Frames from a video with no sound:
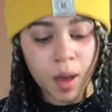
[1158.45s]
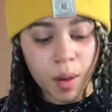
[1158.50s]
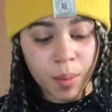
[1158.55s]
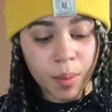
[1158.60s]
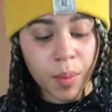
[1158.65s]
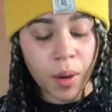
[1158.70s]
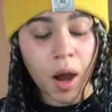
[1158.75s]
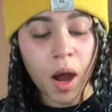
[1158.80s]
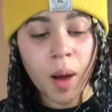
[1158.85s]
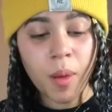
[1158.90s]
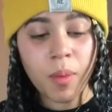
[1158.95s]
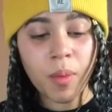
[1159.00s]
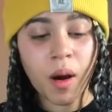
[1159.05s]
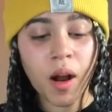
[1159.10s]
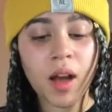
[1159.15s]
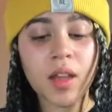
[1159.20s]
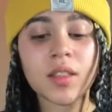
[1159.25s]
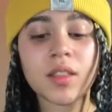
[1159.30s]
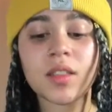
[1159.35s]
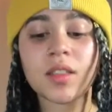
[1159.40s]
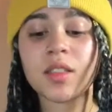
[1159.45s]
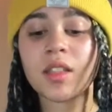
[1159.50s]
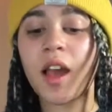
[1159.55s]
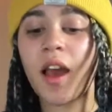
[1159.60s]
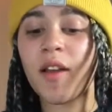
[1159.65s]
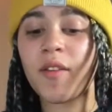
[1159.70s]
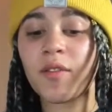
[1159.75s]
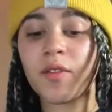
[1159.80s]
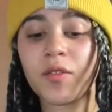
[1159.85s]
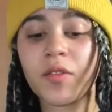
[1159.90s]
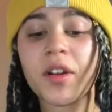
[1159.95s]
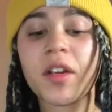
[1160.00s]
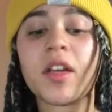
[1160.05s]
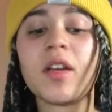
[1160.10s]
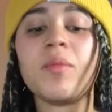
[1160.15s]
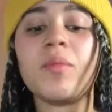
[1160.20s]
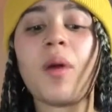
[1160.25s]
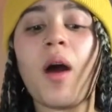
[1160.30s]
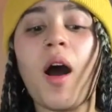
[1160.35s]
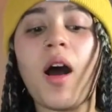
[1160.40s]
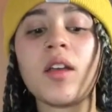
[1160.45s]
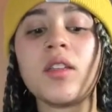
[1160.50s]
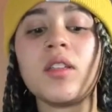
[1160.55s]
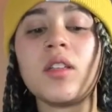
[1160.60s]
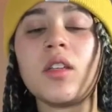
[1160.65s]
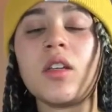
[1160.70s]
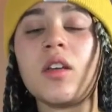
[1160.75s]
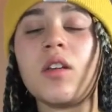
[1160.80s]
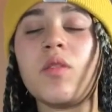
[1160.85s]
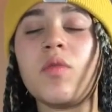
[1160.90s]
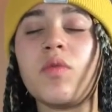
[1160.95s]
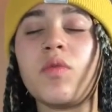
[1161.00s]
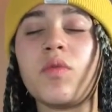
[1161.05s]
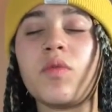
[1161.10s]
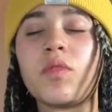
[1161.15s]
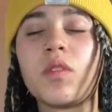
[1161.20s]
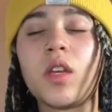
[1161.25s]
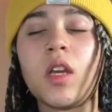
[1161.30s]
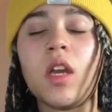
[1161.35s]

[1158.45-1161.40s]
Bob Ross's freaking positive